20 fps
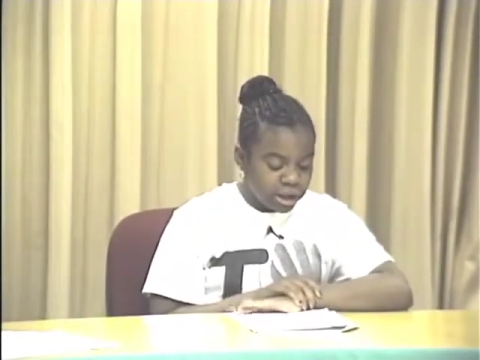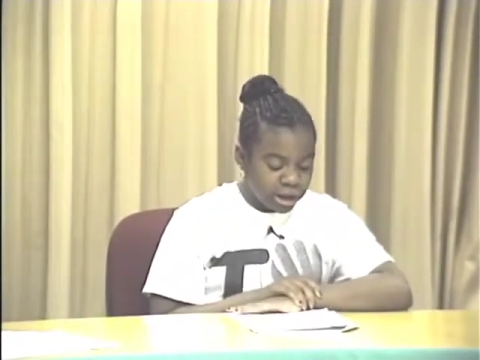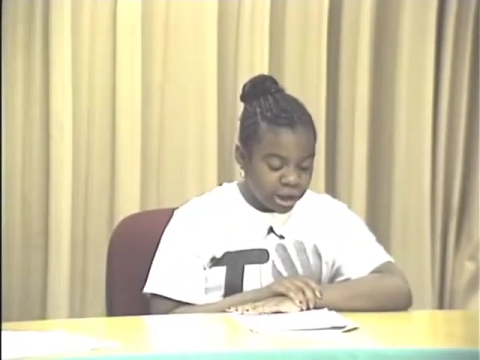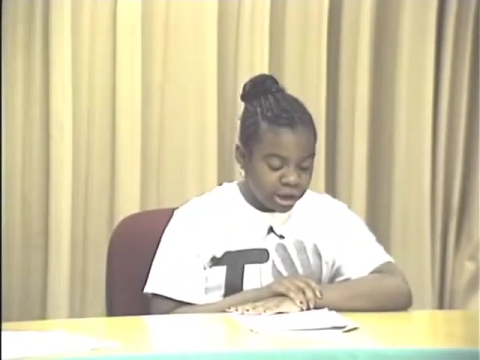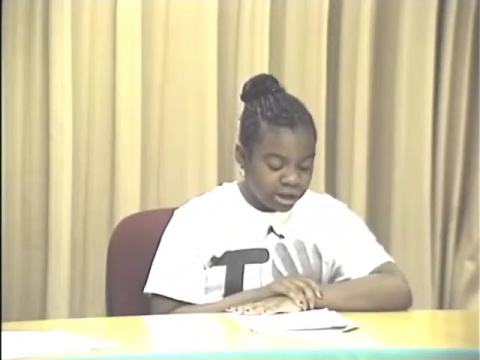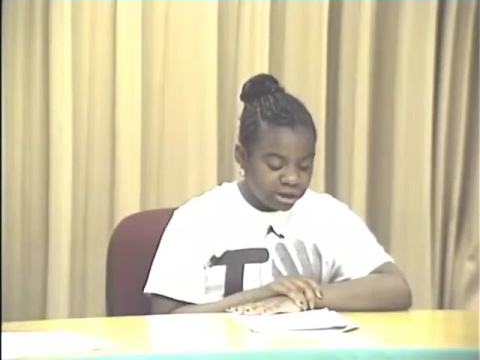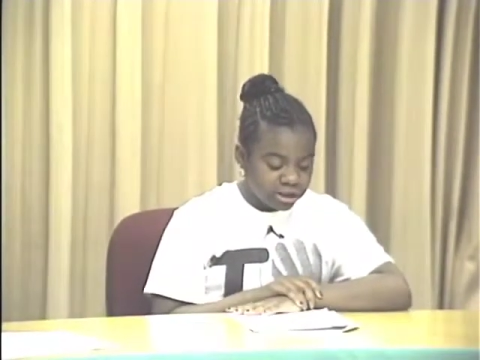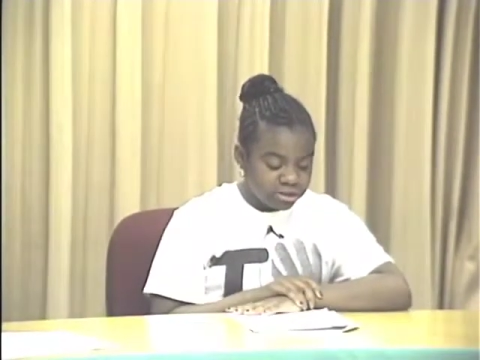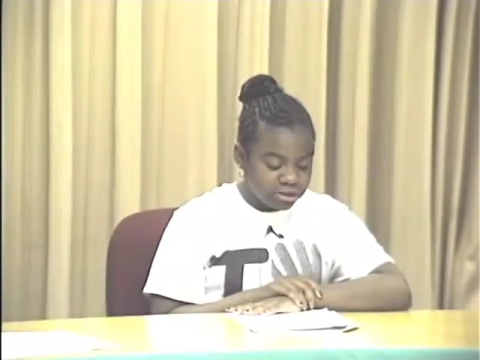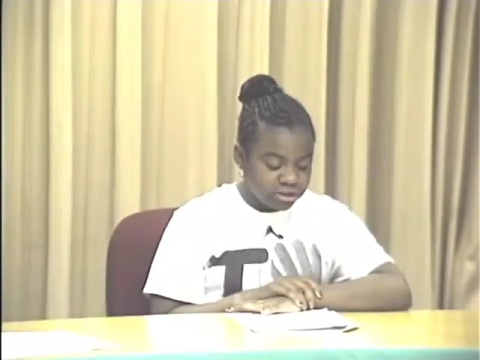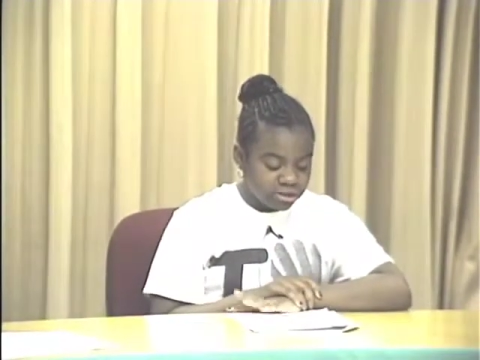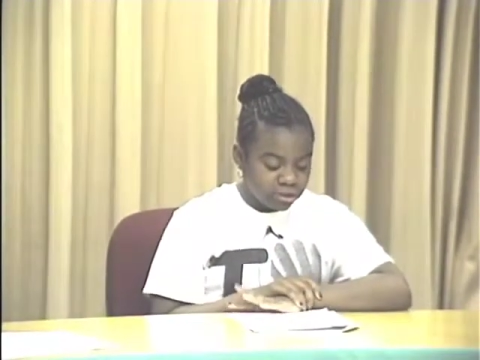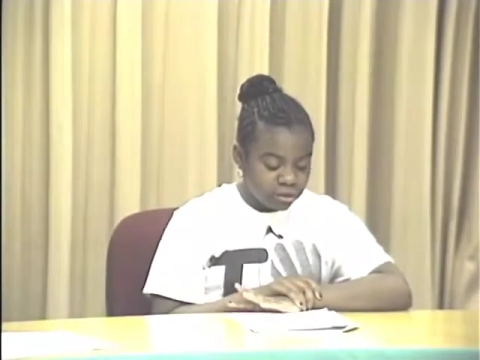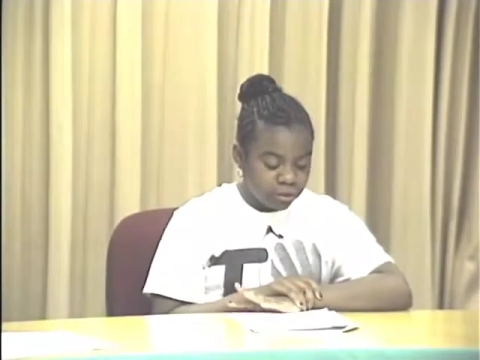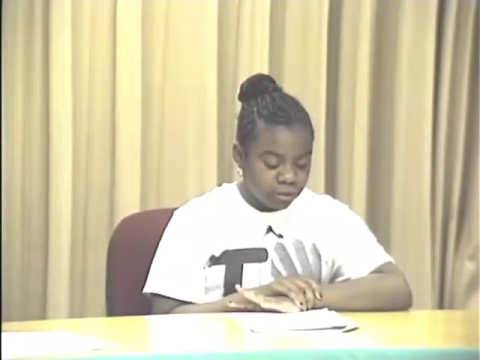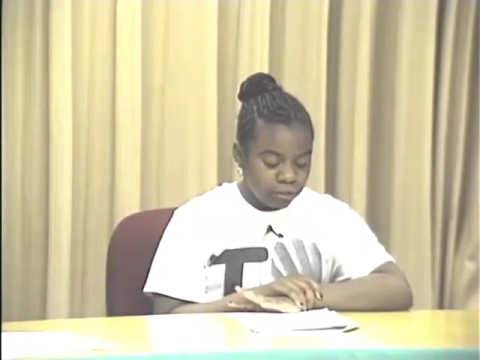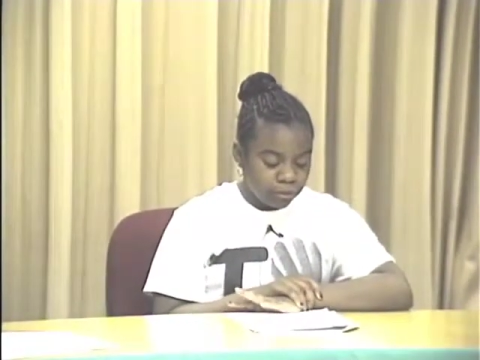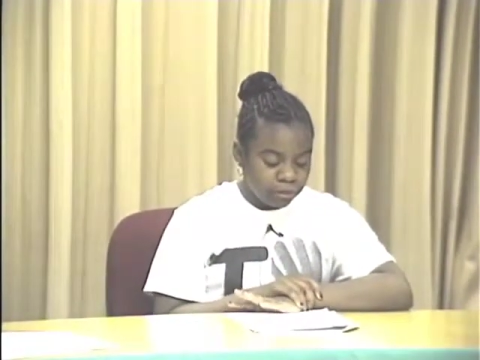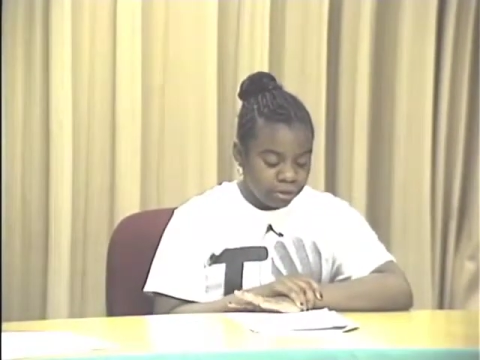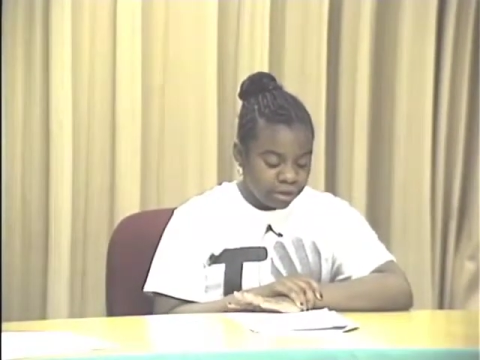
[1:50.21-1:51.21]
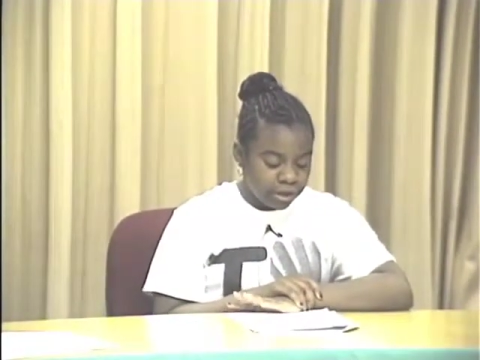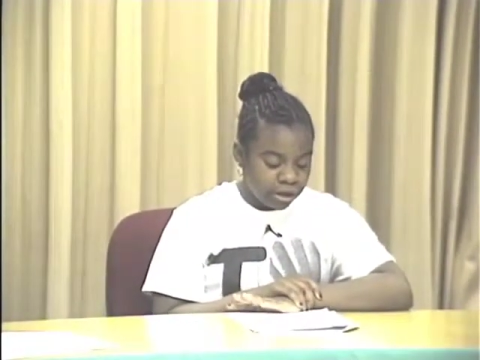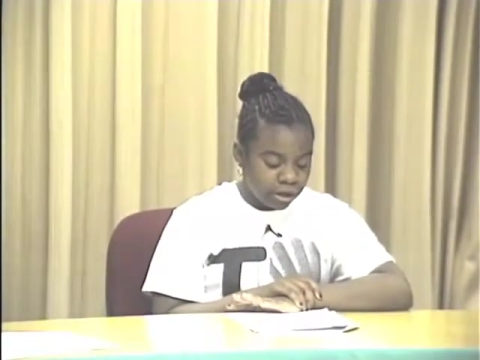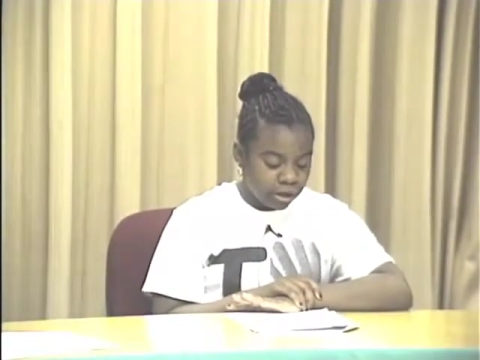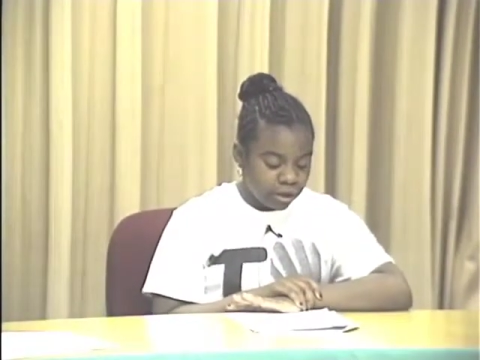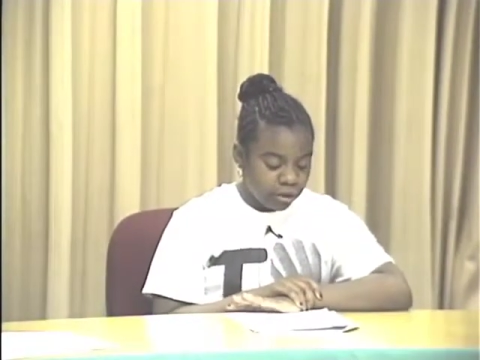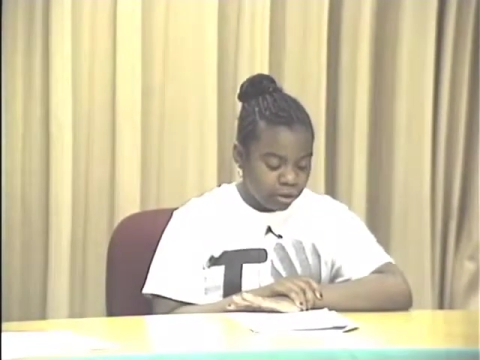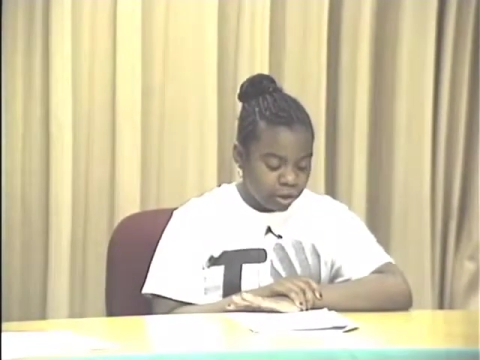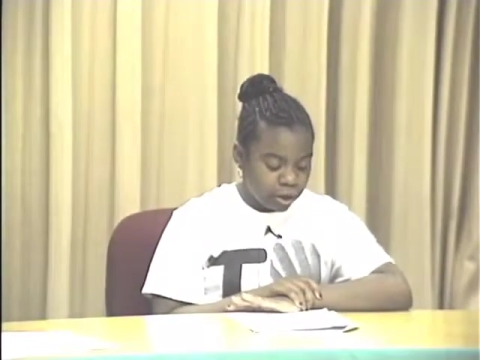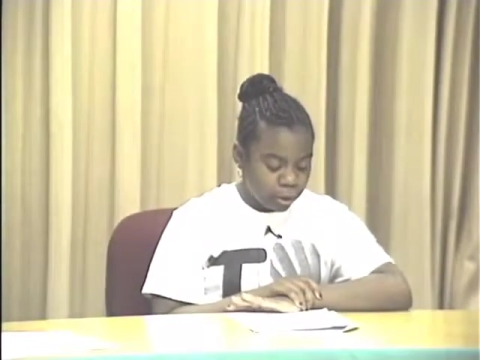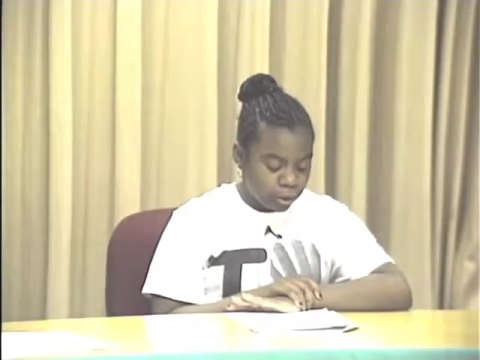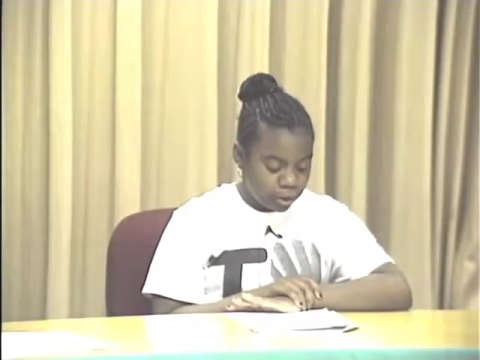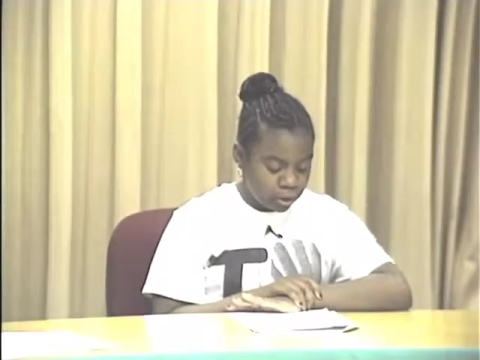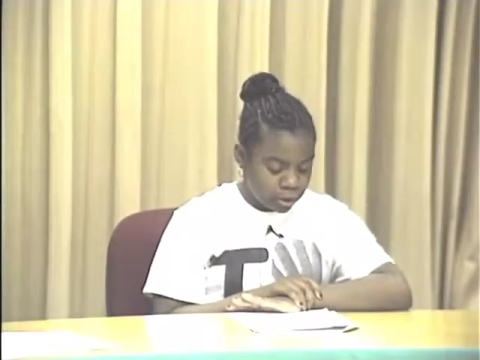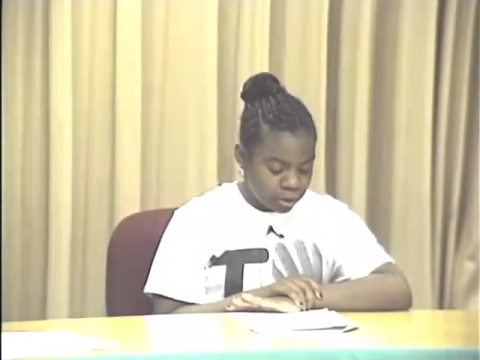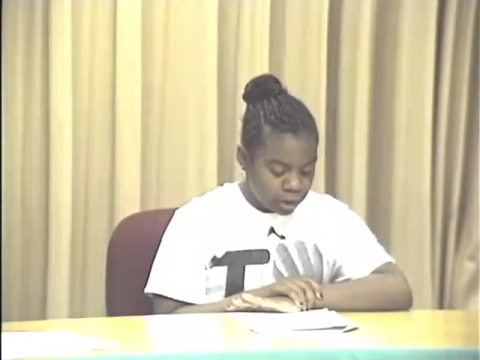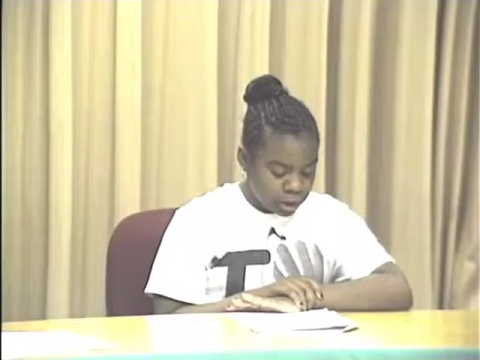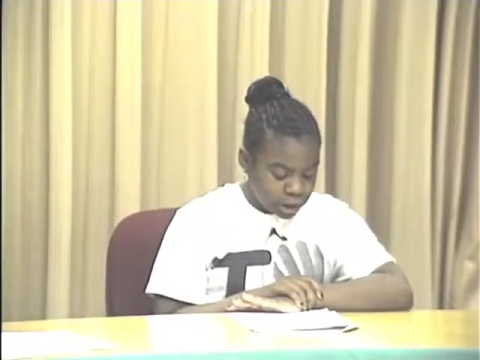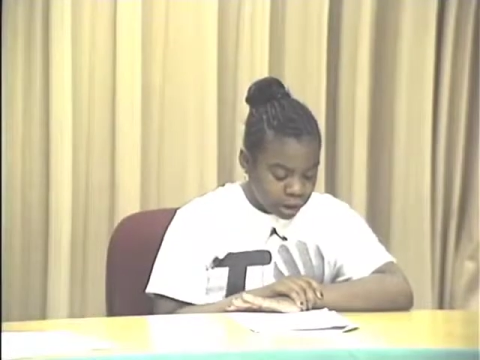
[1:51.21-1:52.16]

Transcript: 92 BOO.